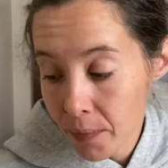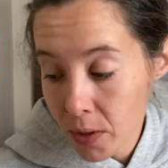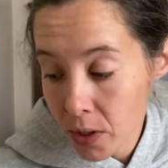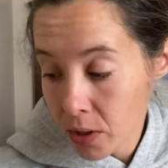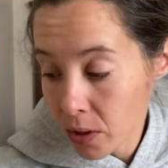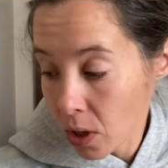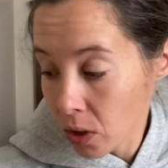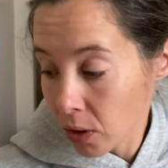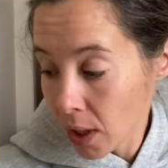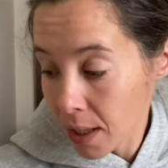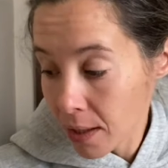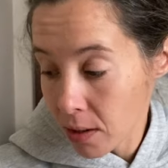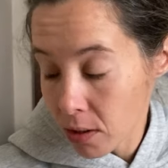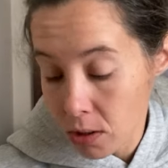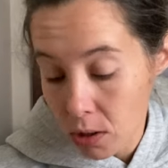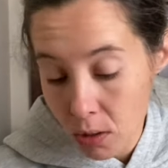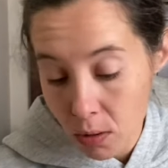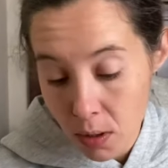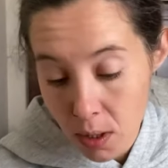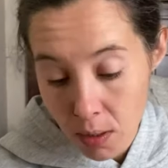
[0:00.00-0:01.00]
So let's
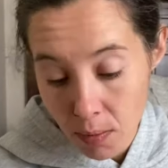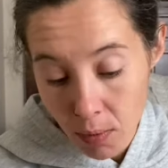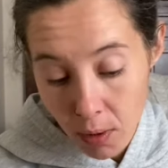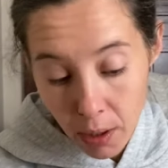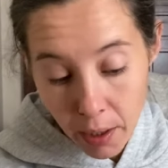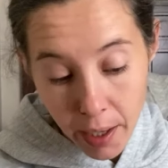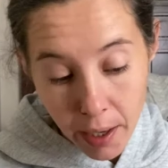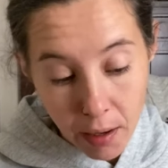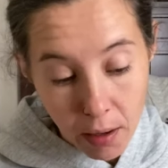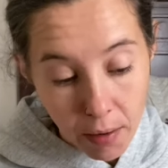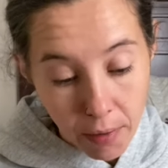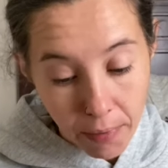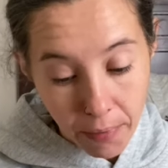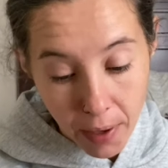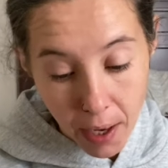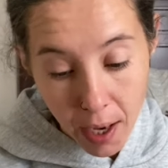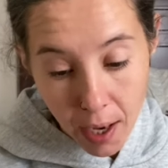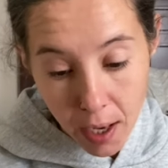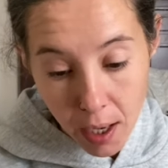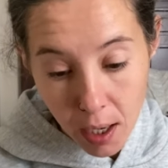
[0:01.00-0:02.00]
do some
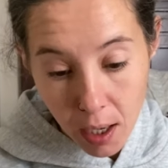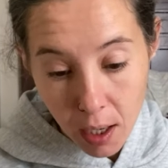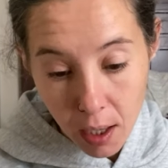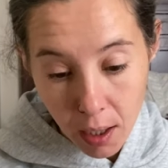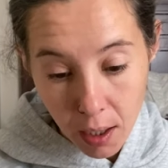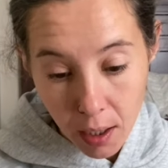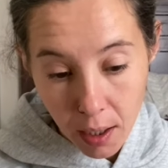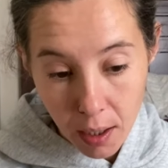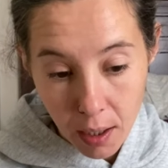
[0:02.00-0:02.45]
clarifying